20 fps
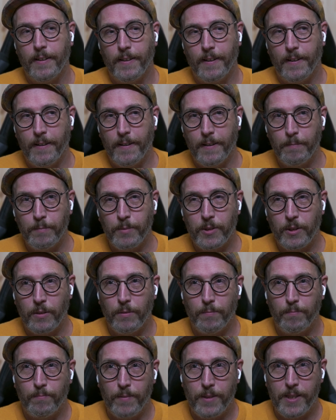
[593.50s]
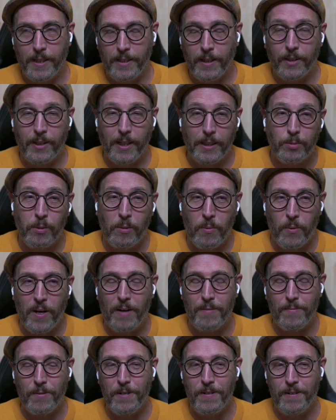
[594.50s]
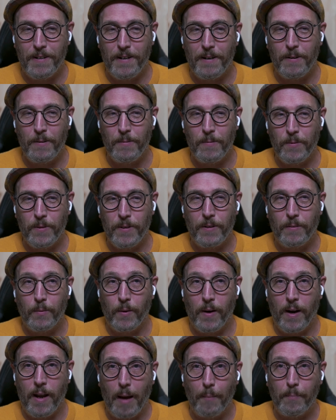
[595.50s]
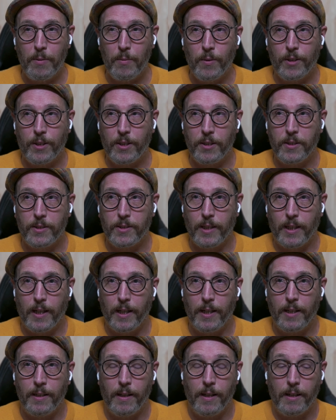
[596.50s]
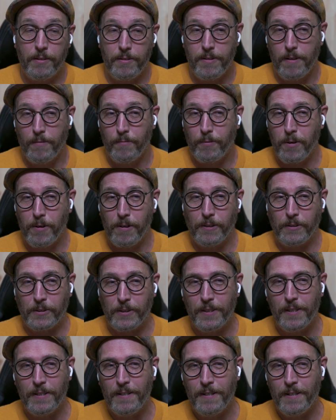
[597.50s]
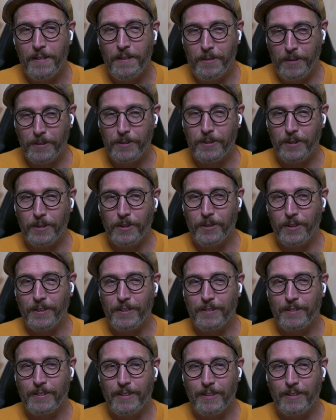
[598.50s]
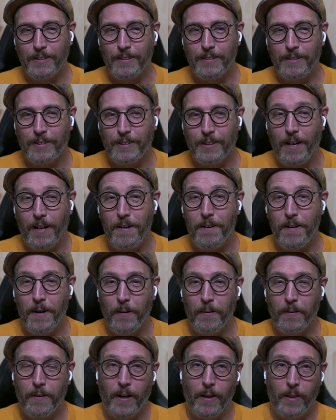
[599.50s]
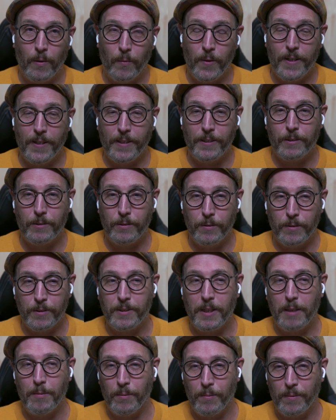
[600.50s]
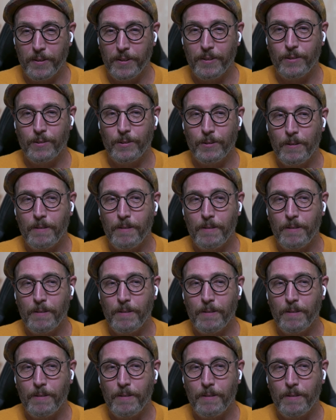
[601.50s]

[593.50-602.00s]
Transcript: That's where we're at right now. We're happy with the design. And of course, there's still things to iron out on the way to a stable release.